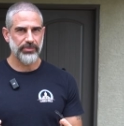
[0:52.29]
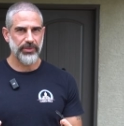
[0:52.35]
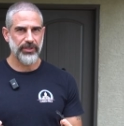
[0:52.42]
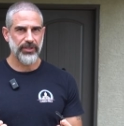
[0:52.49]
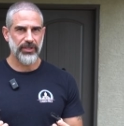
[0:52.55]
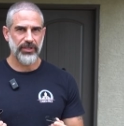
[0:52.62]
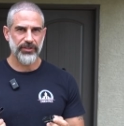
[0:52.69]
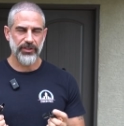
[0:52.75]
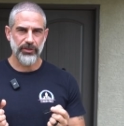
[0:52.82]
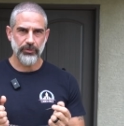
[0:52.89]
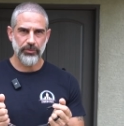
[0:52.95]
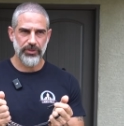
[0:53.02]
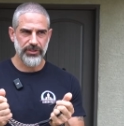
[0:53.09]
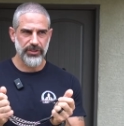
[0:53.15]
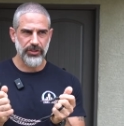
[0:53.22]
to put on than the
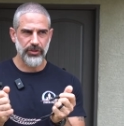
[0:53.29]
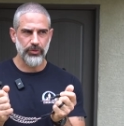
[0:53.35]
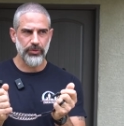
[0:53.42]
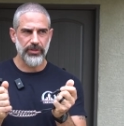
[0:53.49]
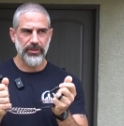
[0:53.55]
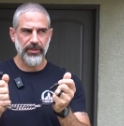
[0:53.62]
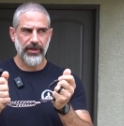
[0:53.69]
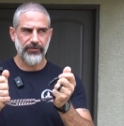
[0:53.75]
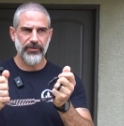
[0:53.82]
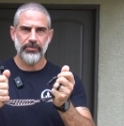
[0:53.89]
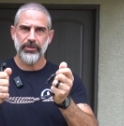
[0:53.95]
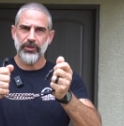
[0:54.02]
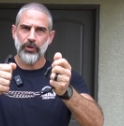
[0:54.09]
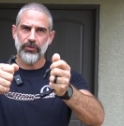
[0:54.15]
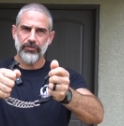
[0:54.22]
ones that you would have to
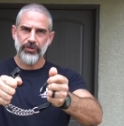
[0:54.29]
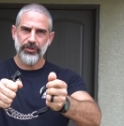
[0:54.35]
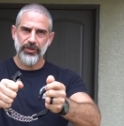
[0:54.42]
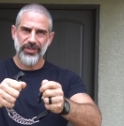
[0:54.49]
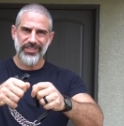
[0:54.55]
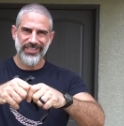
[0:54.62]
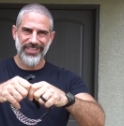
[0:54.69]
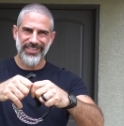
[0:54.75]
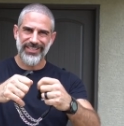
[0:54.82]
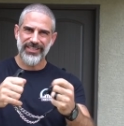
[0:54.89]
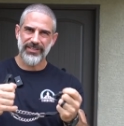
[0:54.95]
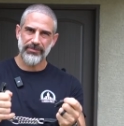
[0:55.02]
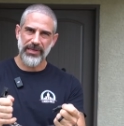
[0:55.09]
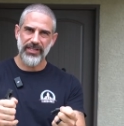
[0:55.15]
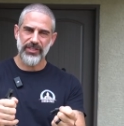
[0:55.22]
put over the dog's head and
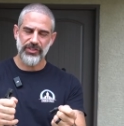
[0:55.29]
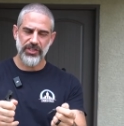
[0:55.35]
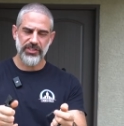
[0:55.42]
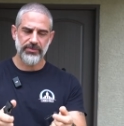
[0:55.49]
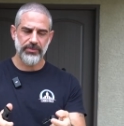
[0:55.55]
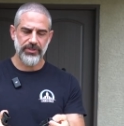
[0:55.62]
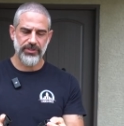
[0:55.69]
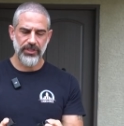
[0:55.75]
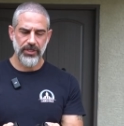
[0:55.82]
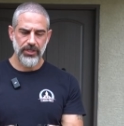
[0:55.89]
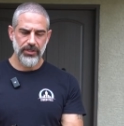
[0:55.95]
then make adjustments.